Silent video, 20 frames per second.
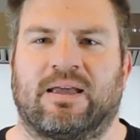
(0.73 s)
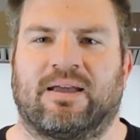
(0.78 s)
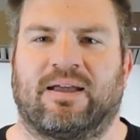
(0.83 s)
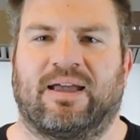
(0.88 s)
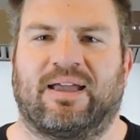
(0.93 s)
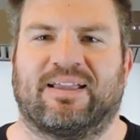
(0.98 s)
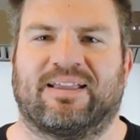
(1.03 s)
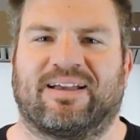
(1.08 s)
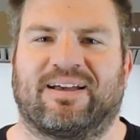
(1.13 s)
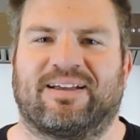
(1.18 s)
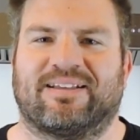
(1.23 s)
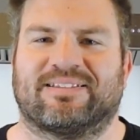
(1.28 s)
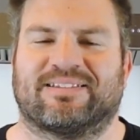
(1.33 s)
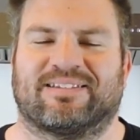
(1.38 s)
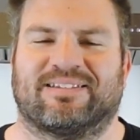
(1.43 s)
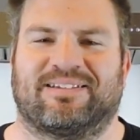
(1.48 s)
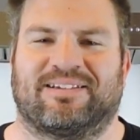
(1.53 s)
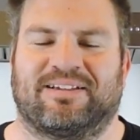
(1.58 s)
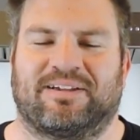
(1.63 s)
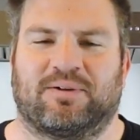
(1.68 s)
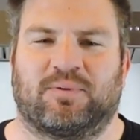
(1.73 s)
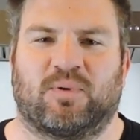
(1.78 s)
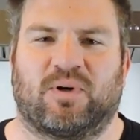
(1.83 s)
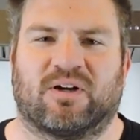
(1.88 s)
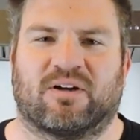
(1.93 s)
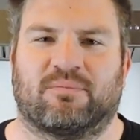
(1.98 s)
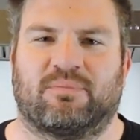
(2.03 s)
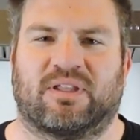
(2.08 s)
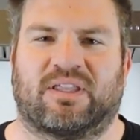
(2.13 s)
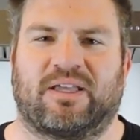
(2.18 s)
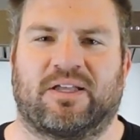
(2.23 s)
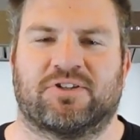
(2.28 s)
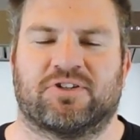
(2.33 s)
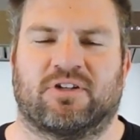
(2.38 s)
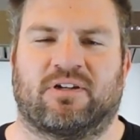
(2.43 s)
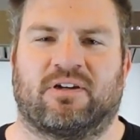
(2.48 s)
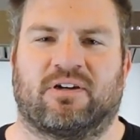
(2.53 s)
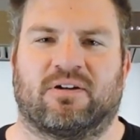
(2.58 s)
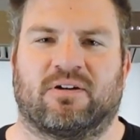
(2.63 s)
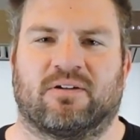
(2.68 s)
Hey guys, welcome to
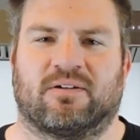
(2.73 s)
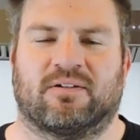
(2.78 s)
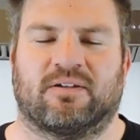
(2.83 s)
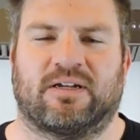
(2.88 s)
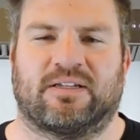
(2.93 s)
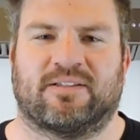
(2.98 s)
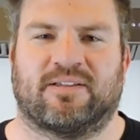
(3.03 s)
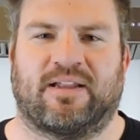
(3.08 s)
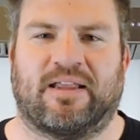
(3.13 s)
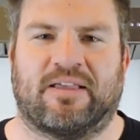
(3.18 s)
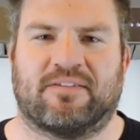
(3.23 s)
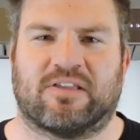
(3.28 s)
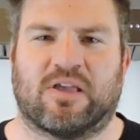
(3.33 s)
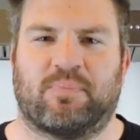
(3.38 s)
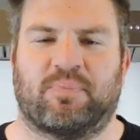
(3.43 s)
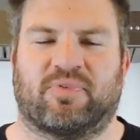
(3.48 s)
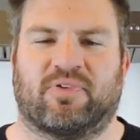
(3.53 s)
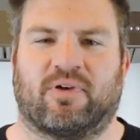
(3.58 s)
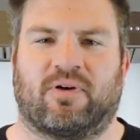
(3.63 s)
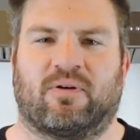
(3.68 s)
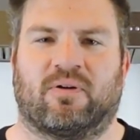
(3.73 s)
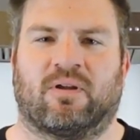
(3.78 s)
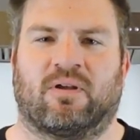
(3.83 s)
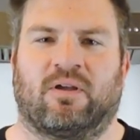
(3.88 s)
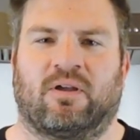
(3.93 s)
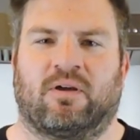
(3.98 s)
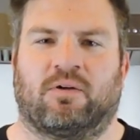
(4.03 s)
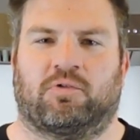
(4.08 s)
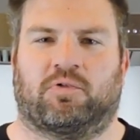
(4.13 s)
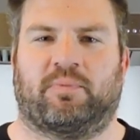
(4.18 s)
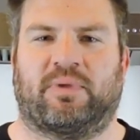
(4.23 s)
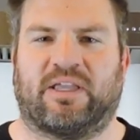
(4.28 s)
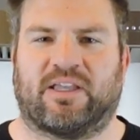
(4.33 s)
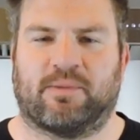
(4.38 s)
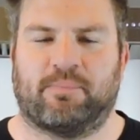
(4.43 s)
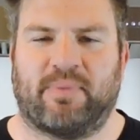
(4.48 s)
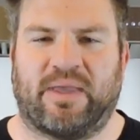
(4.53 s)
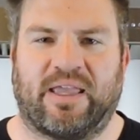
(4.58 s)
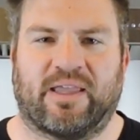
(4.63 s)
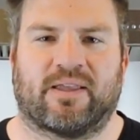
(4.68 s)
Kitchen Hero. On today's episode, we're
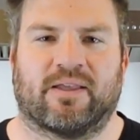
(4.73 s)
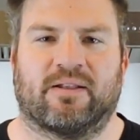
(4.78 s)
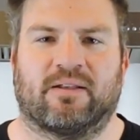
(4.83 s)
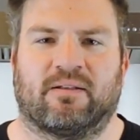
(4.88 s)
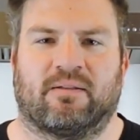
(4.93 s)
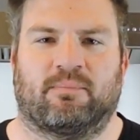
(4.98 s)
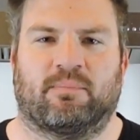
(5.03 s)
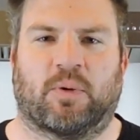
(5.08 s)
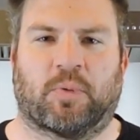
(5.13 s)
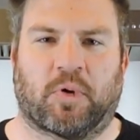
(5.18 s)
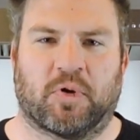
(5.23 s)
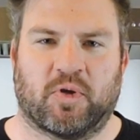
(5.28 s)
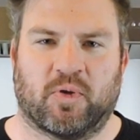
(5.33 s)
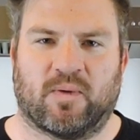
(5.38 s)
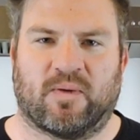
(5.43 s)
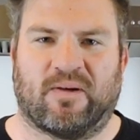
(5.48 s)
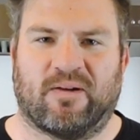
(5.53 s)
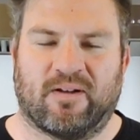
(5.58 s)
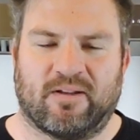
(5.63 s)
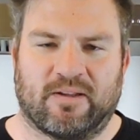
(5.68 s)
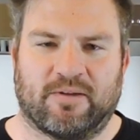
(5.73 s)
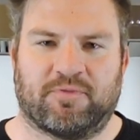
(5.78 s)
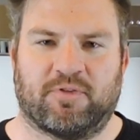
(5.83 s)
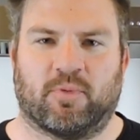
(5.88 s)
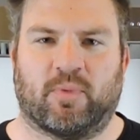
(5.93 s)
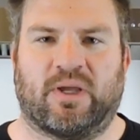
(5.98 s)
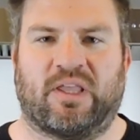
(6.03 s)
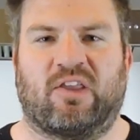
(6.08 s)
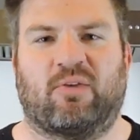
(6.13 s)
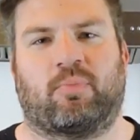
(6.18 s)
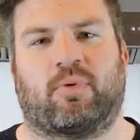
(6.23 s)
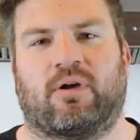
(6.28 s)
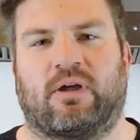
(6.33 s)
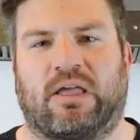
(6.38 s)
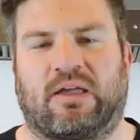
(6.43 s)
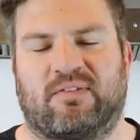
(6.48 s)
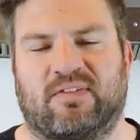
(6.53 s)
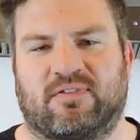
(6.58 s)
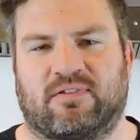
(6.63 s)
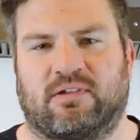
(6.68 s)
making bacon, but we're doing it a different way you probably
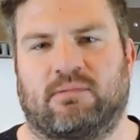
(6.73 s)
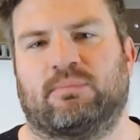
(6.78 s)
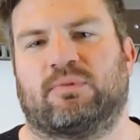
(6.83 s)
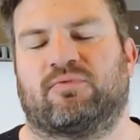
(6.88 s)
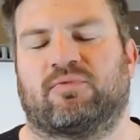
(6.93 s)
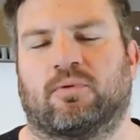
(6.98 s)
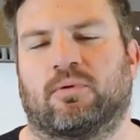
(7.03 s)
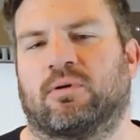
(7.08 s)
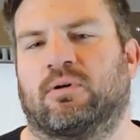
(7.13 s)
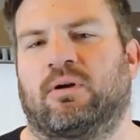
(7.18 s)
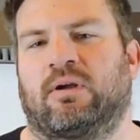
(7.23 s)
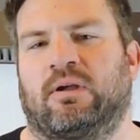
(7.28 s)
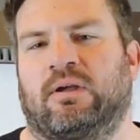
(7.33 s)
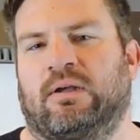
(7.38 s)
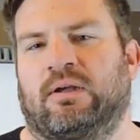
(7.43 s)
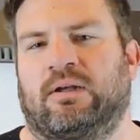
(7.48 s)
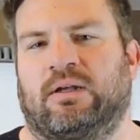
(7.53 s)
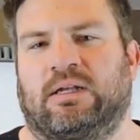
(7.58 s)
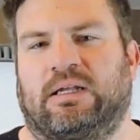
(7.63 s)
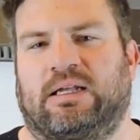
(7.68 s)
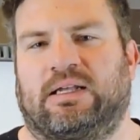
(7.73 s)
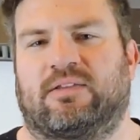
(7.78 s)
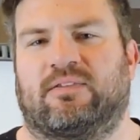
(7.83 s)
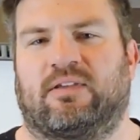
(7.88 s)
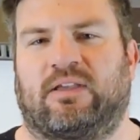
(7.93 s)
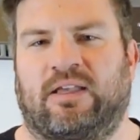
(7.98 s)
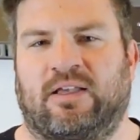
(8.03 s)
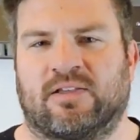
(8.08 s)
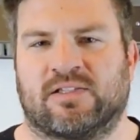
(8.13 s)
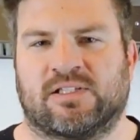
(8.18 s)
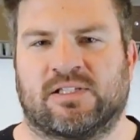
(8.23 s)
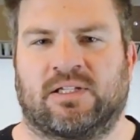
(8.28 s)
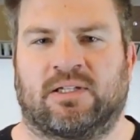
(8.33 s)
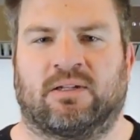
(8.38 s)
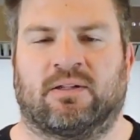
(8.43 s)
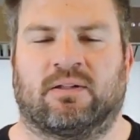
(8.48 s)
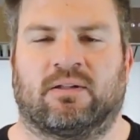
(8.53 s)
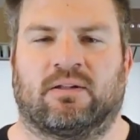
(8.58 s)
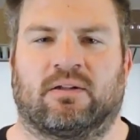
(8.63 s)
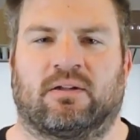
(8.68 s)
haven't seen before. It's easy,
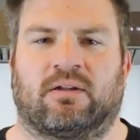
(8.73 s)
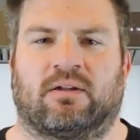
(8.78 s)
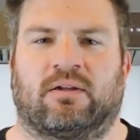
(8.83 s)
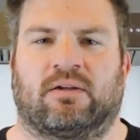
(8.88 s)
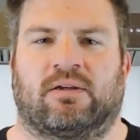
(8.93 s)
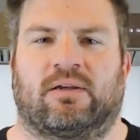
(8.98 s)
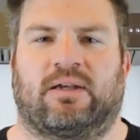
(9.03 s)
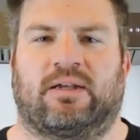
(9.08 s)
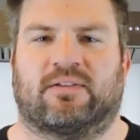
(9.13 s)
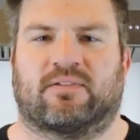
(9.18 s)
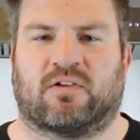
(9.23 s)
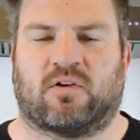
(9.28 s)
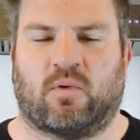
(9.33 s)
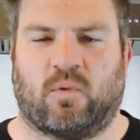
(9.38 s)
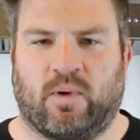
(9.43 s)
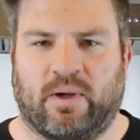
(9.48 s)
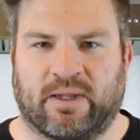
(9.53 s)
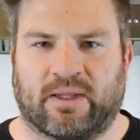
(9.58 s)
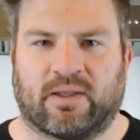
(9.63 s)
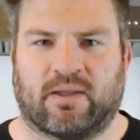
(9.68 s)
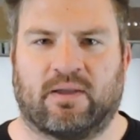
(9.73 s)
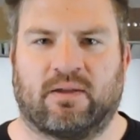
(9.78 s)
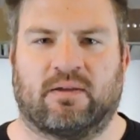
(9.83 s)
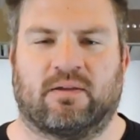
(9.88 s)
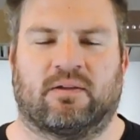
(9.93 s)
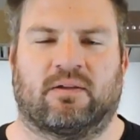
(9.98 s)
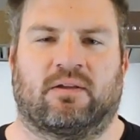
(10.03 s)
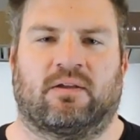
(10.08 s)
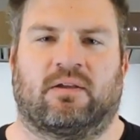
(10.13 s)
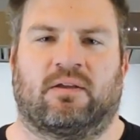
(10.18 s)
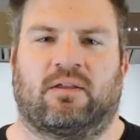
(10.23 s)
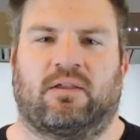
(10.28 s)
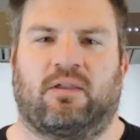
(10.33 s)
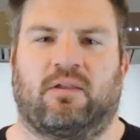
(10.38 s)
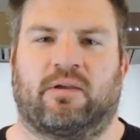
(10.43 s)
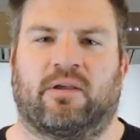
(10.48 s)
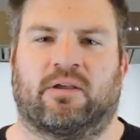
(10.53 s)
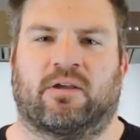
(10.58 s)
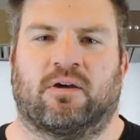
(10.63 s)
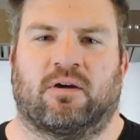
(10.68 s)
it's quick,
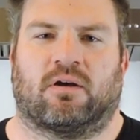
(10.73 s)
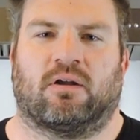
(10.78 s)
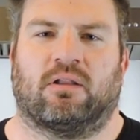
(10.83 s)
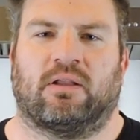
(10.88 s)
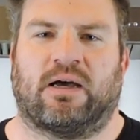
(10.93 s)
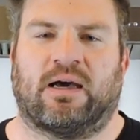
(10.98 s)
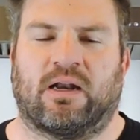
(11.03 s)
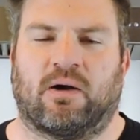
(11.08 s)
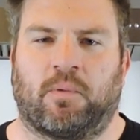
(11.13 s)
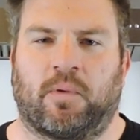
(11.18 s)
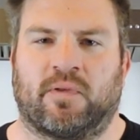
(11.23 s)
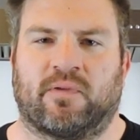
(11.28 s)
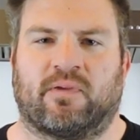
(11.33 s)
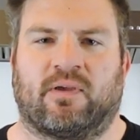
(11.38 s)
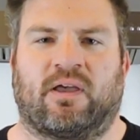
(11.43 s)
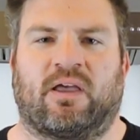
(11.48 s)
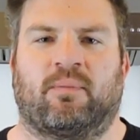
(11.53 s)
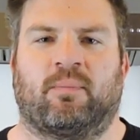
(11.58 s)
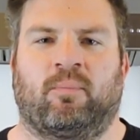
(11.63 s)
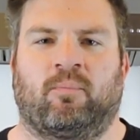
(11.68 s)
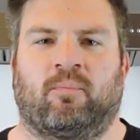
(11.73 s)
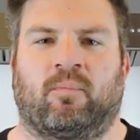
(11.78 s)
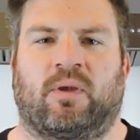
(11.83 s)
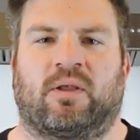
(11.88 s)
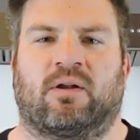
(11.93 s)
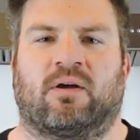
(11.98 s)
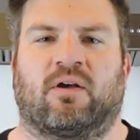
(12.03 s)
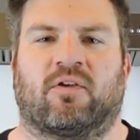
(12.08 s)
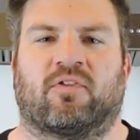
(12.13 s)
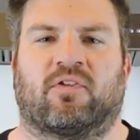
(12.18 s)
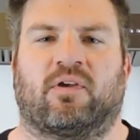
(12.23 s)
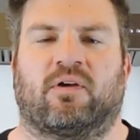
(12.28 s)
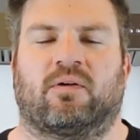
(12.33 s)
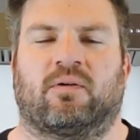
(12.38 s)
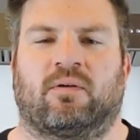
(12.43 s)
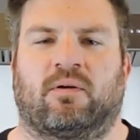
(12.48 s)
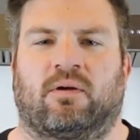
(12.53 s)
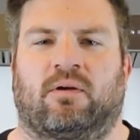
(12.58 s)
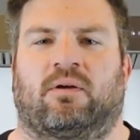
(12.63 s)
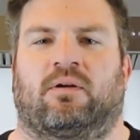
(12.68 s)
you can cook a lot at one time, and
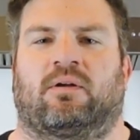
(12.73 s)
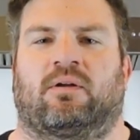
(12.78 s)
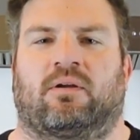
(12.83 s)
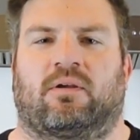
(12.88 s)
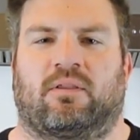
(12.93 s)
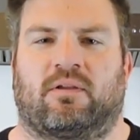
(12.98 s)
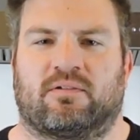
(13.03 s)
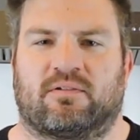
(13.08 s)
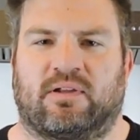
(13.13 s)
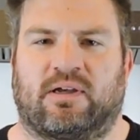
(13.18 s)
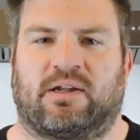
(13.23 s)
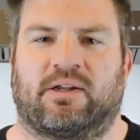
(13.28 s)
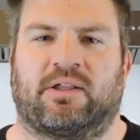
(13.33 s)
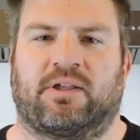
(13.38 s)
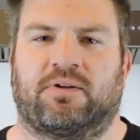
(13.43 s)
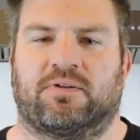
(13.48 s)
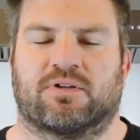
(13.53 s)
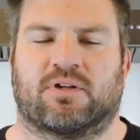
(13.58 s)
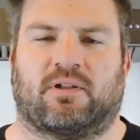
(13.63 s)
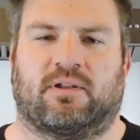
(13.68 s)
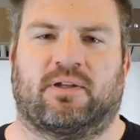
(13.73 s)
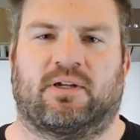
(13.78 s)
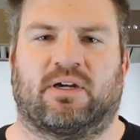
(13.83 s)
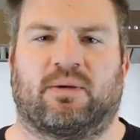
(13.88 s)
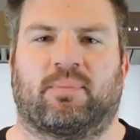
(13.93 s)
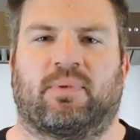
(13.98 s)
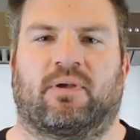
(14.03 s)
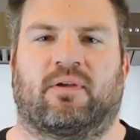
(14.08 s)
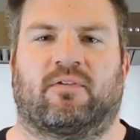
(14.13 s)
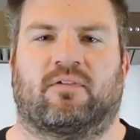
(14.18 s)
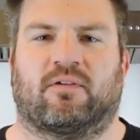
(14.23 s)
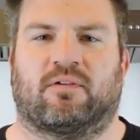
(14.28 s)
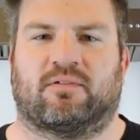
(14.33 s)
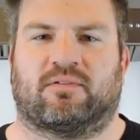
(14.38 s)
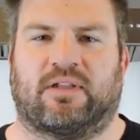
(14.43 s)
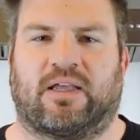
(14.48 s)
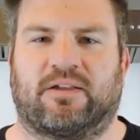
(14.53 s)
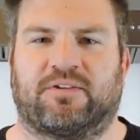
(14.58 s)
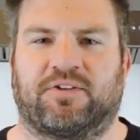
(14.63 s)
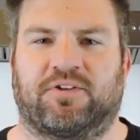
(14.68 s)
also there's not a huge cleanup. So
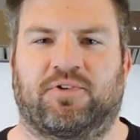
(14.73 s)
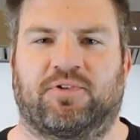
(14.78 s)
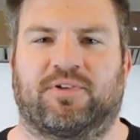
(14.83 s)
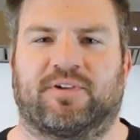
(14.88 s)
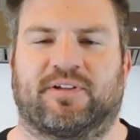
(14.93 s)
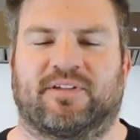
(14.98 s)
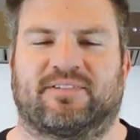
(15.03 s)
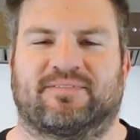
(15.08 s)
stay tuned.